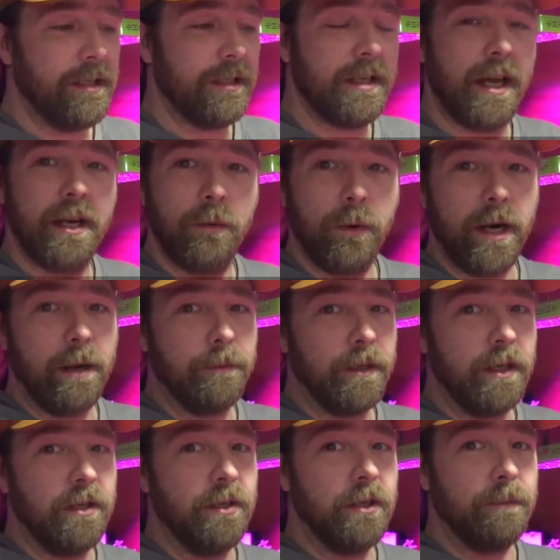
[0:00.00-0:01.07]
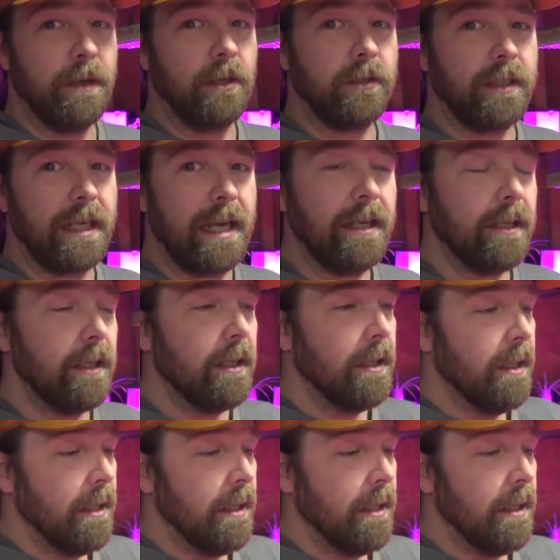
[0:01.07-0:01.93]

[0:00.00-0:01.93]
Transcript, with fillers: just kind of what I'm going to do about that.